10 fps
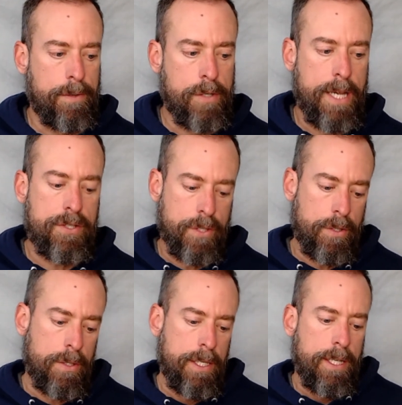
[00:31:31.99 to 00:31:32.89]
Okay,
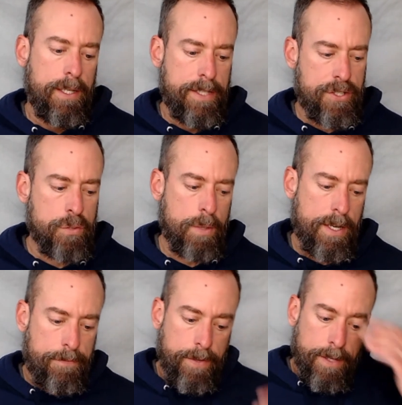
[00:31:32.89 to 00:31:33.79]
so this is what I
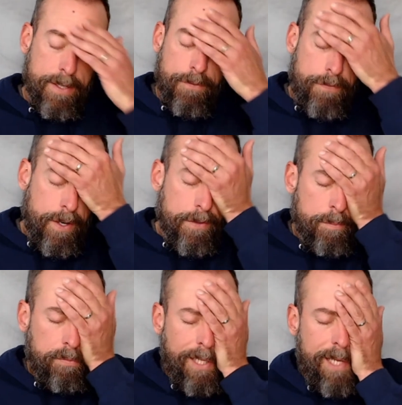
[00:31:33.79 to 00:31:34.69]
feel like the Father
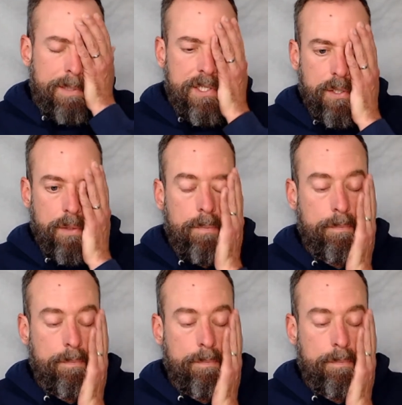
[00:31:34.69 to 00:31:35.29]
led me to.